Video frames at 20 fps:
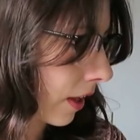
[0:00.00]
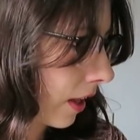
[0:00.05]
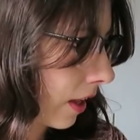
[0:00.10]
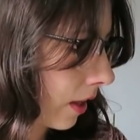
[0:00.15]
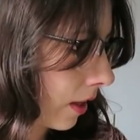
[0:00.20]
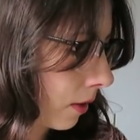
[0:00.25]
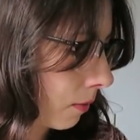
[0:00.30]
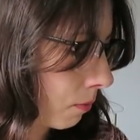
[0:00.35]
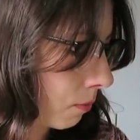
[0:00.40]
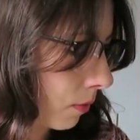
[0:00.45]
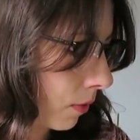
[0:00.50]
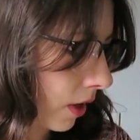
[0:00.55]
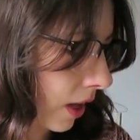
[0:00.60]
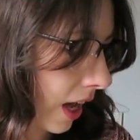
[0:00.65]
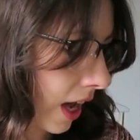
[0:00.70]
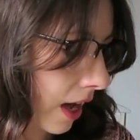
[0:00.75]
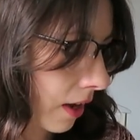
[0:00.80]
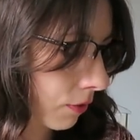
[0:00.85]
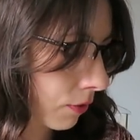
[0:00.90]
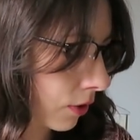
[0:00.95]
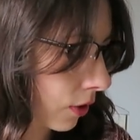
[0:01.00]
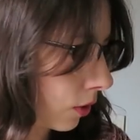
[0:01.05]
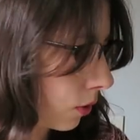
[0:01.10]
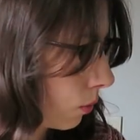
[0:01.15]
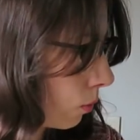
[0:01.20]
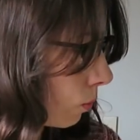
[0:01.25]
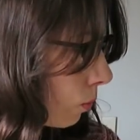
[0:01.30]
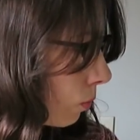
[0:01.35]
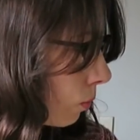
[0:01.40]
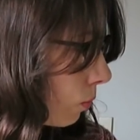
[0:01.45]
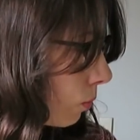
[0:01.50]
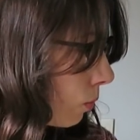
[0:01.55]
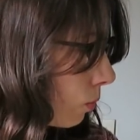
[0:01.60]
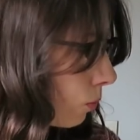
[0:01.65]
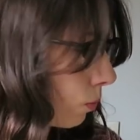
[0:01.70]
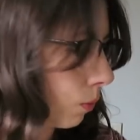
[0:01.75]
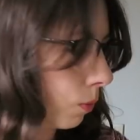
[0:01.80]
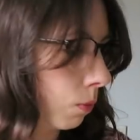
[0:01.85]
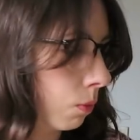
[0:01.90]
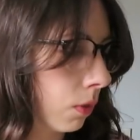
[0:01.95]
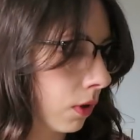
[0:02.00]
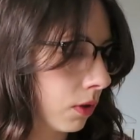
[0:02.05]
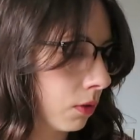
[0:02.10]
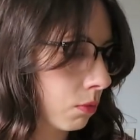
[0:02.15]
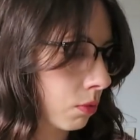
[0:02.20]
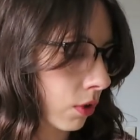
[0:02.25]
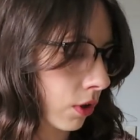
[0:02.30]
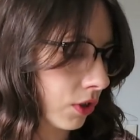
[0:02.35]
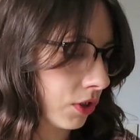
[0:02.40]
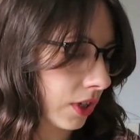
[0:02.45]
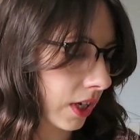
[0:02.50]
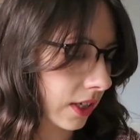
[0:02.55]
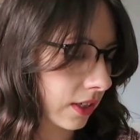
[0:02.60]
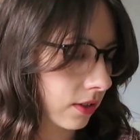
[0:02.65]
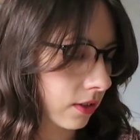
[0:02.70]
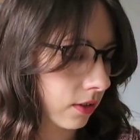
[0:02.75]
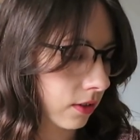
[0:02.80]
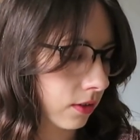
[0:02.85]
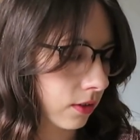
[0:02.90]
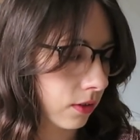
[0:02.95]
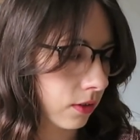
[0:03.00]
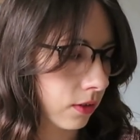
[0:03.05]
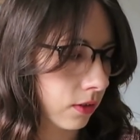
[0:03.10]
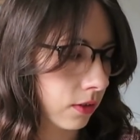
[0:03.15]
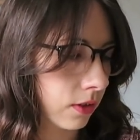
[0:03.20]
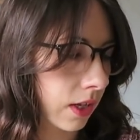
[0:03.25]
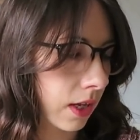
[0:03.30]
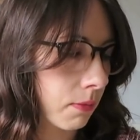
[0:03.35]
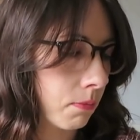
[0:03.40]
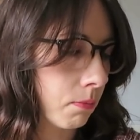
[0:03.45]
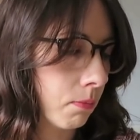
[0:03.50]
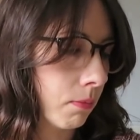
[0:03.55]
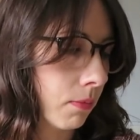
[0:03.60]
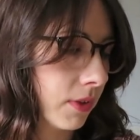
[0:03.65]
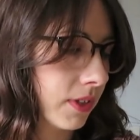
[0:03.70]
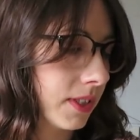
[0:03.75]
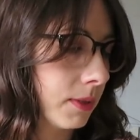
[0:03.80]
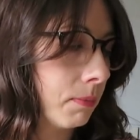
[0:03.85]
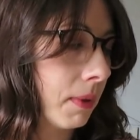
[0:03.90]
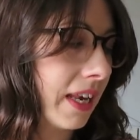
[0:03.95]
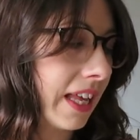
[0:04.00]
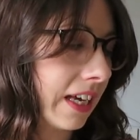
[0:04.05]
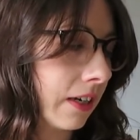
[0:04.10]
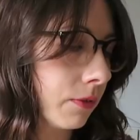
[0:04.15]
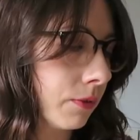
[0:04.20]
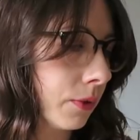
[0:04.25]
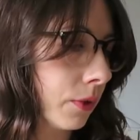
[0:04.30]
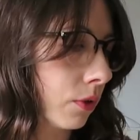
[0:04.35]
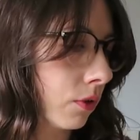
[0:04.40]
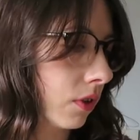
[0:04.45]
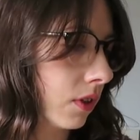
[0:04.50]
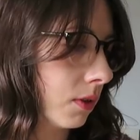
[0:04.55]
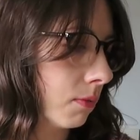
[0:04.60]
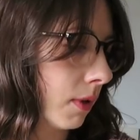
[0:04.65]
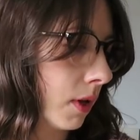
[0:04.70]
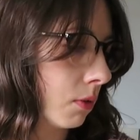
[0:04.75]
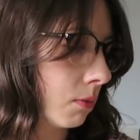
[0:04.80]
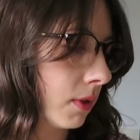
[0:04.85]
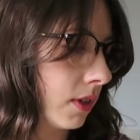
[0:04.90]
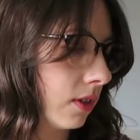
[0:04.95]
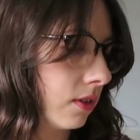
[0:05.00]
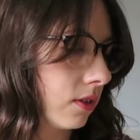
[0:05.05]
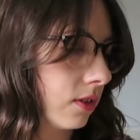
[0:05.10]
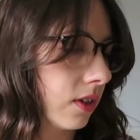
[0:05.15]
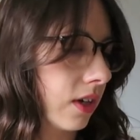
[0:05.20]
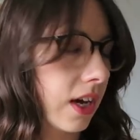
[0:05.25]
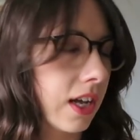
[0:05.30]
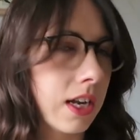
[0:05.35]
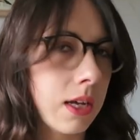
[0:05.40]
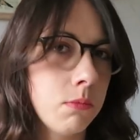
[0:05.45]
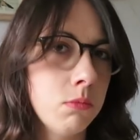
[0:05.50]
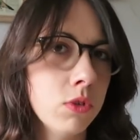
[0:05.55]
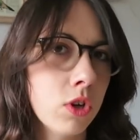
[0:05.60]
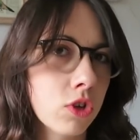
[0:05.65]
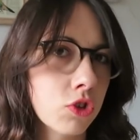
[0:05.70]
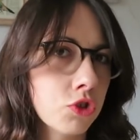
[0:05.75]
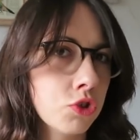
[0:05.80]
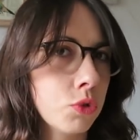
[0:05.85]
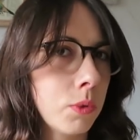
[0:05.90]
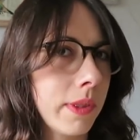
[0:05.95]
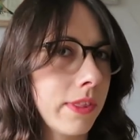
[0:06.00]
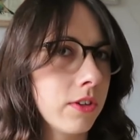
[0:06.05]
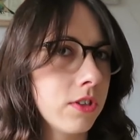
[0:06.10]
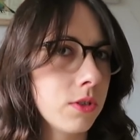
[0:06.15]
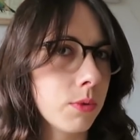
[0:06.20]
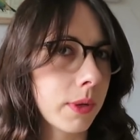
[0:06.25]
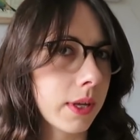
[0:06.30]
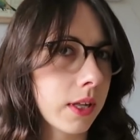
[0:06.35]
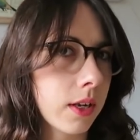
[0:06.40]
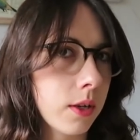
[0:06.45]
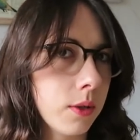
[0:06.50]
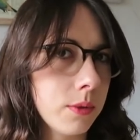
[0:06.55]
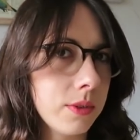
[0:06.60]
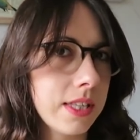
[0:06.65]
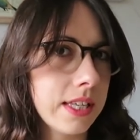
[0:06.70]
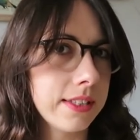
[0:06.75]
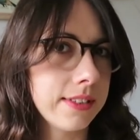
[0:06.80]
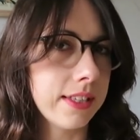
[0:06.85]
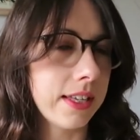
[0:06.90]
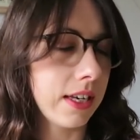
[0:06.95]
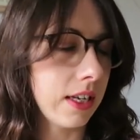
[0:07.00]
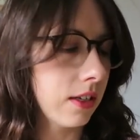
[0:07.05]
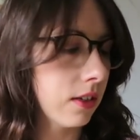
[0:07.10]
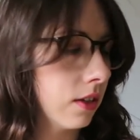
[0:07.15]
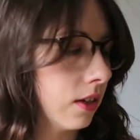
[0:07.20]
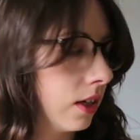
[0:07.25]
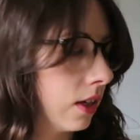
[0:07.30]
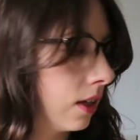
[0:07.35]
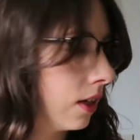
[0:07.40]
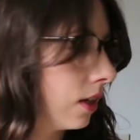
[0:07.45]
I have got one project that I'm spinning for at the moment, and I'm not sure whether to include this in it.